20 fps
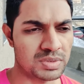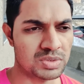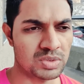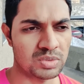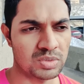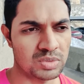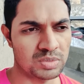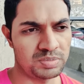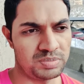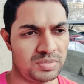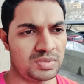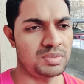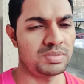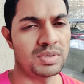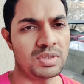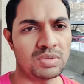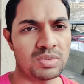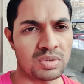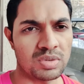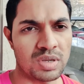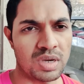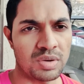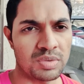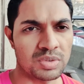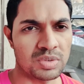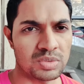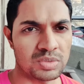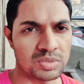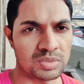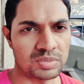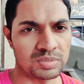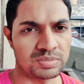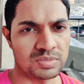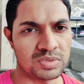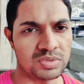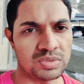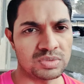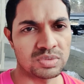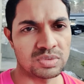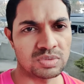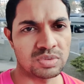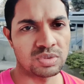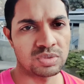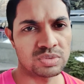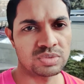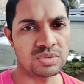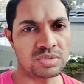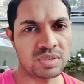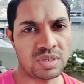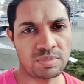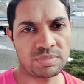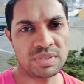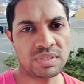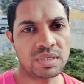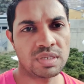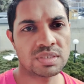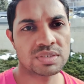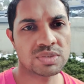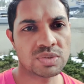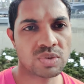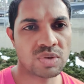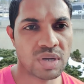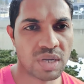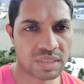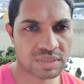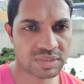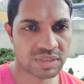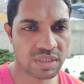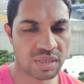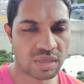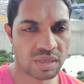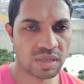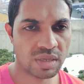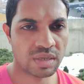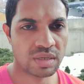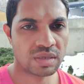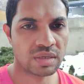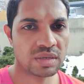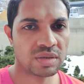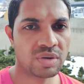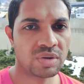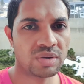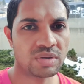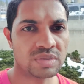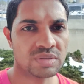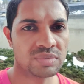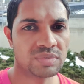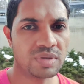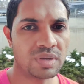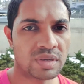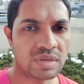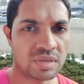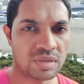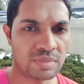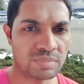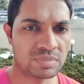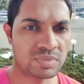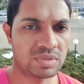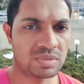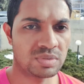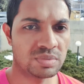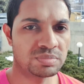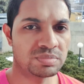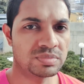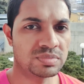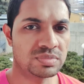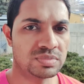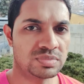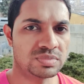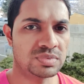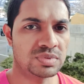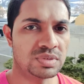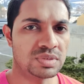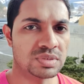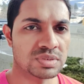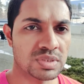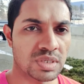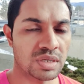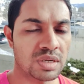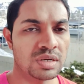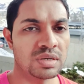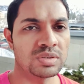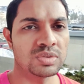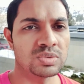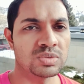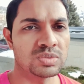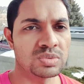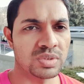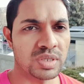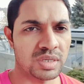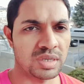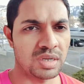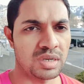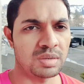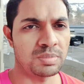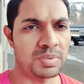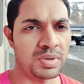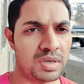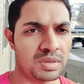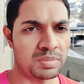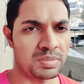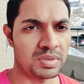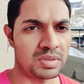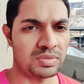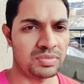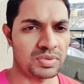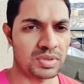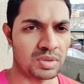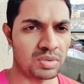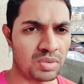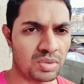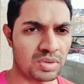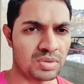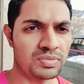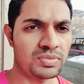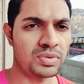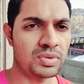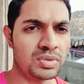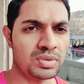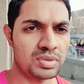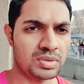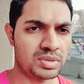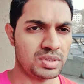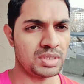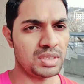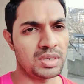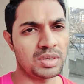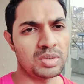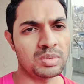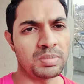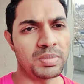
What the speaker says: So you don't have to go there is no hustle or struggle to get an apartment if you're going for TRE.